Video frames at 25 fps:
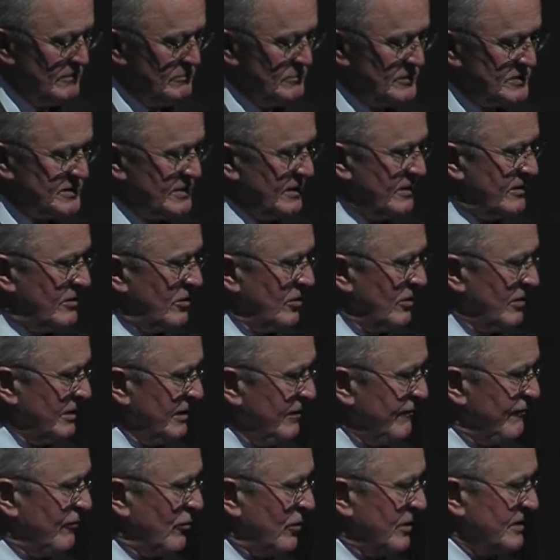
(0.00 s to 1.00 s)

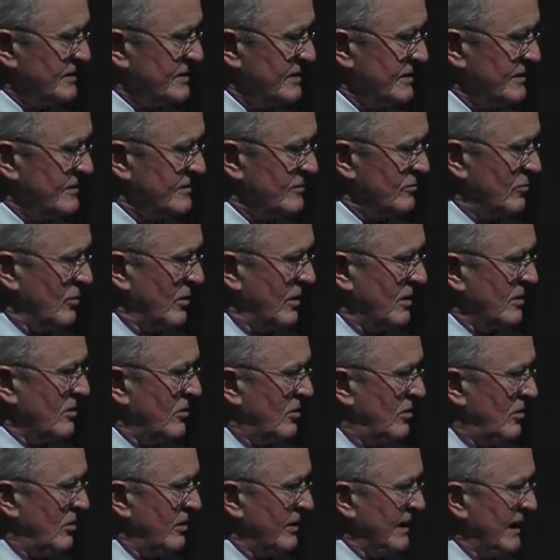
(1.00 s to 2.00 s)
Security forces were
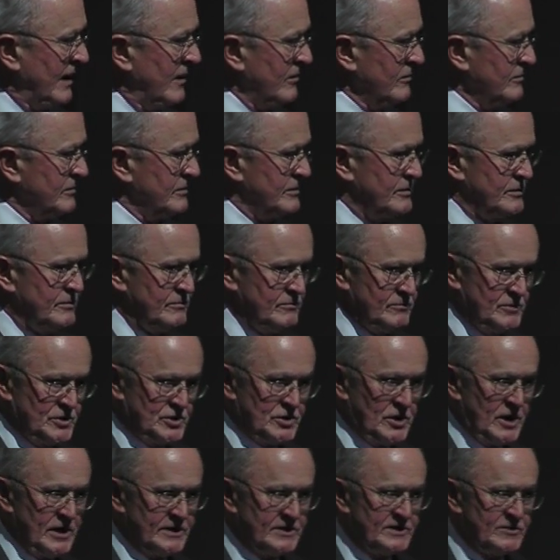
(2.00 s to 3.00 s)
called out,
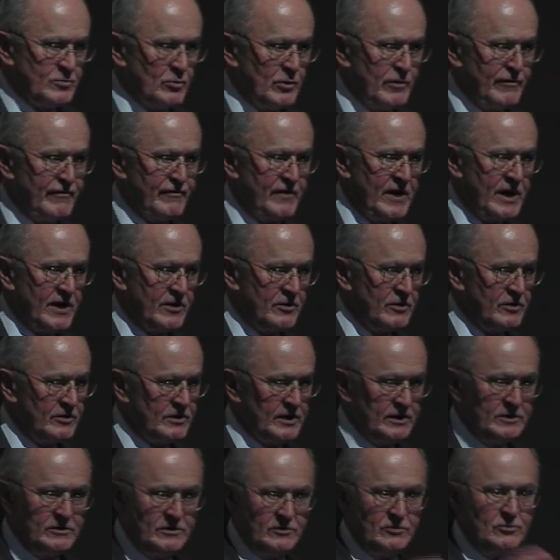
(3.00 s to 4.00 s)
shots were fired,
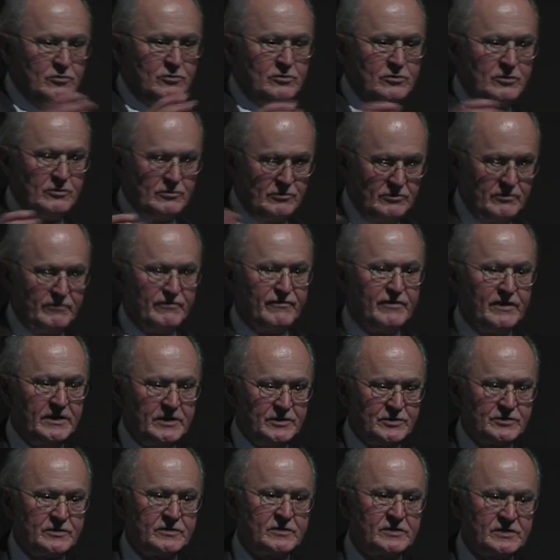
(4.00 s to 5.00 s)
and you can
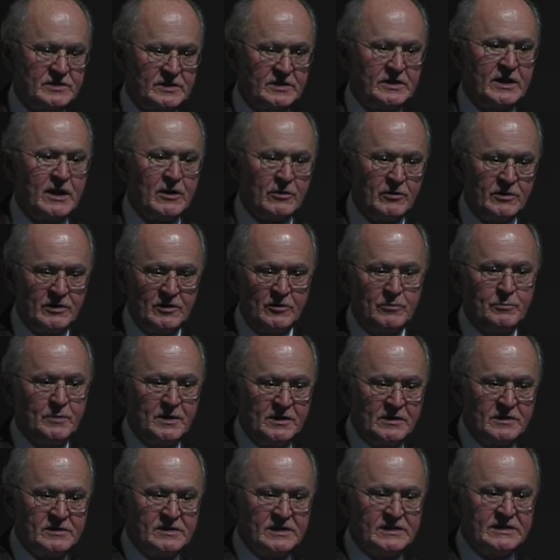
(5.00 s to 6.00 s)
finish the scenario
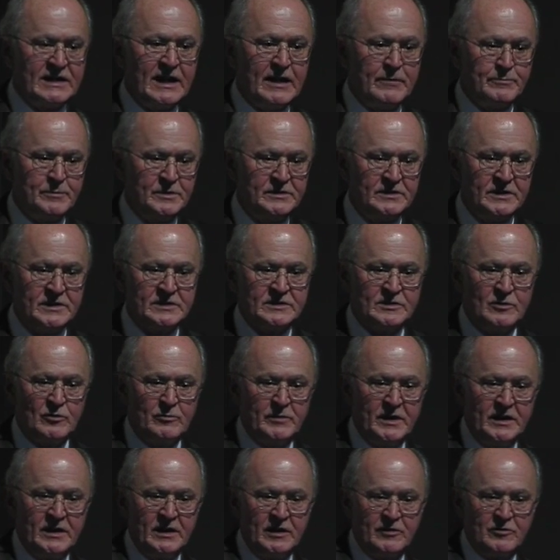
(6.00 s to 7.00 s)
because it's happened in so
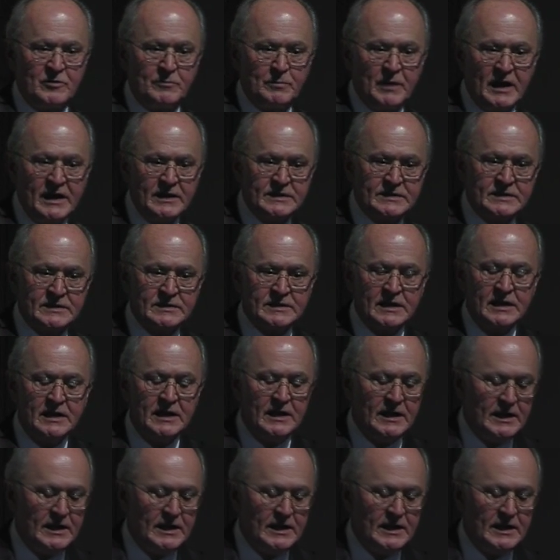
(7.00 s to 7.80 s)
many other places.